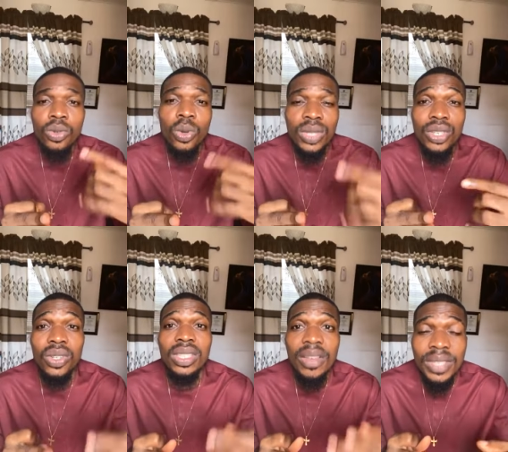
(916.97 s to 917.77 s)

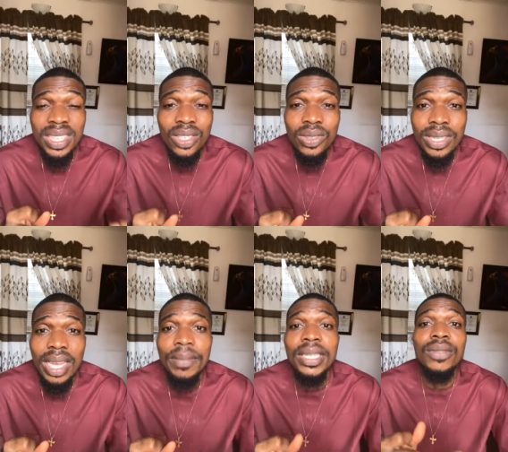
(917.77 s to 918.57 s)
consultation services to
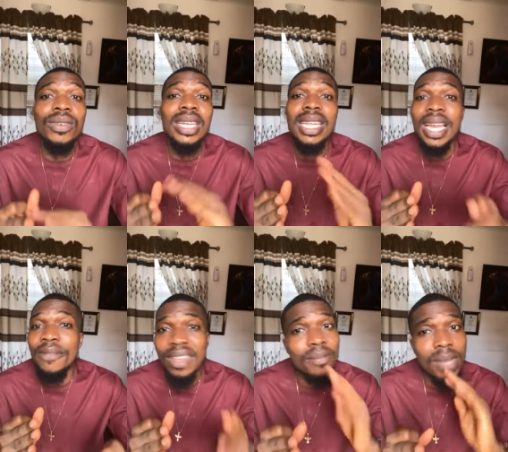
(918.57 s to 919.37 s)
them. It's for a
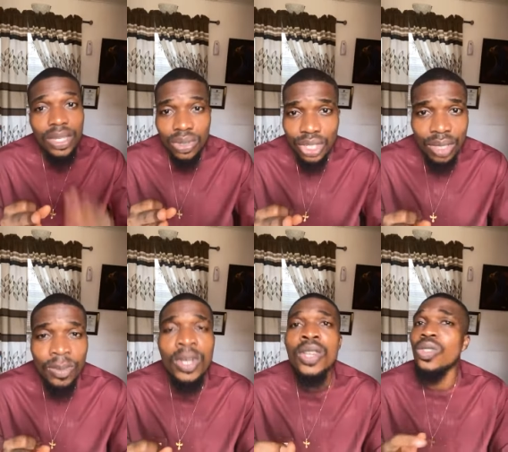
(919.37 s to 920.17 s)
lifetime
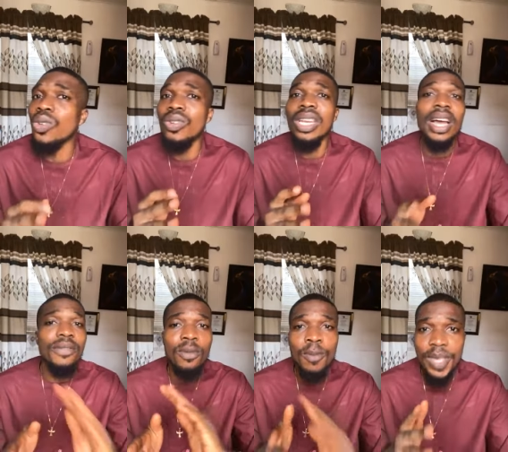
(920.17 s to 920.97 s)
mentorship, so you don't
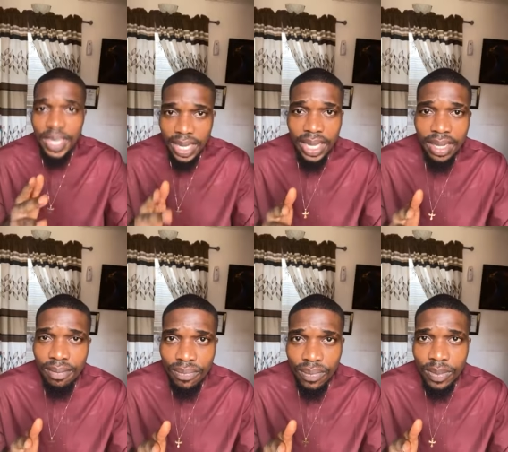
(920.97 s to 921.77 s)
have to pay again.
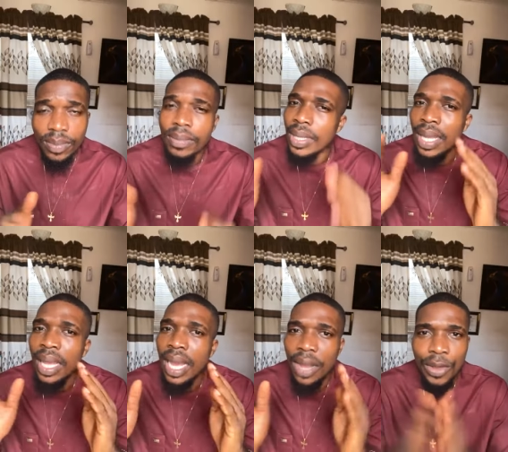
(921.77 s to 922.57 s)

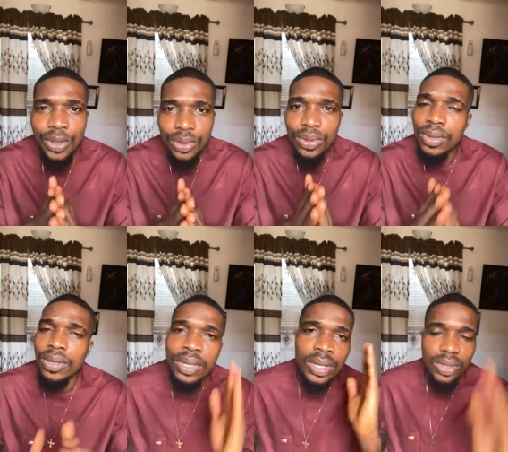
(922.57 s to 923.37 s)
Are we good?
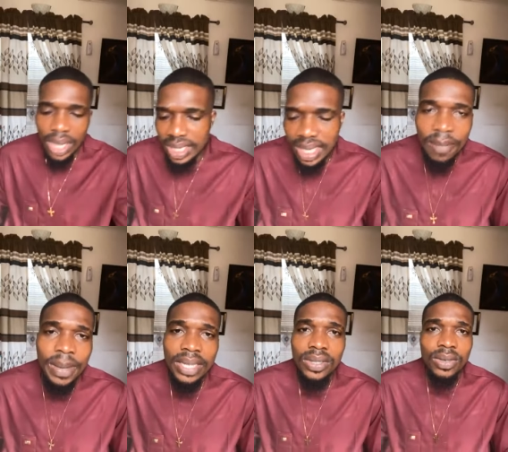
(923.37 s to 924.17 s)
So let's
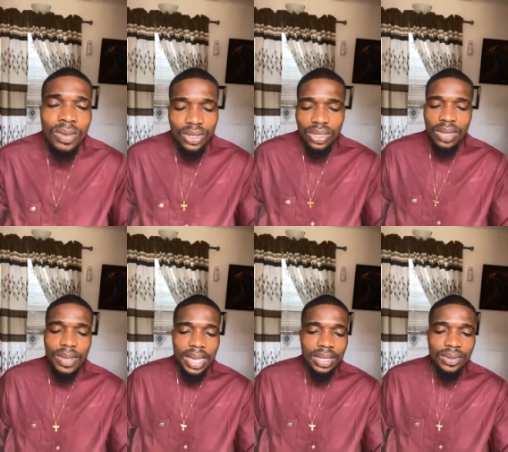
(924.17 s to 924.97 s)
get back to the questions
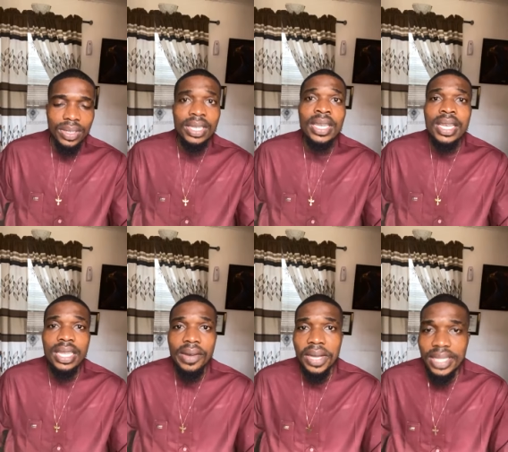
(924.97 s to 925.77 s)
that we're answering.
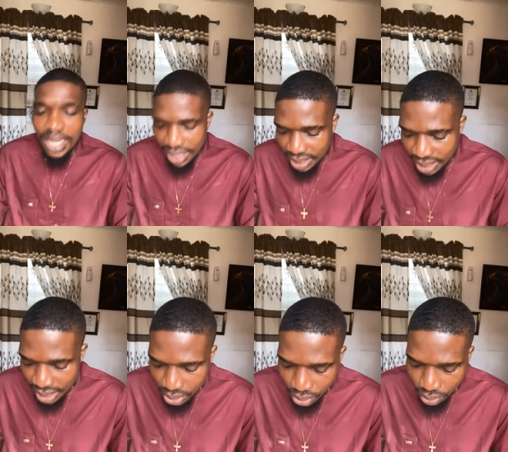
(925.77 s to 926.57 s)
Now, I said this
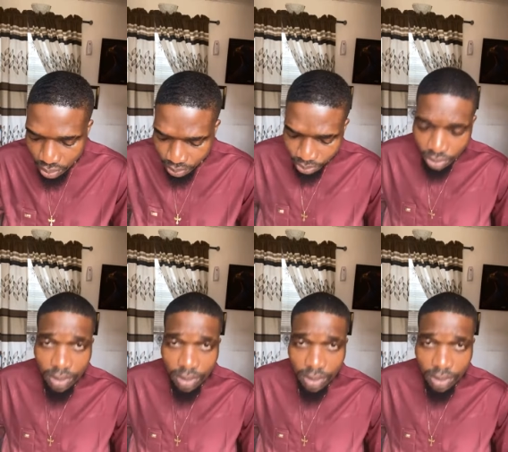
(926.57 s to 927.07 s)
thing to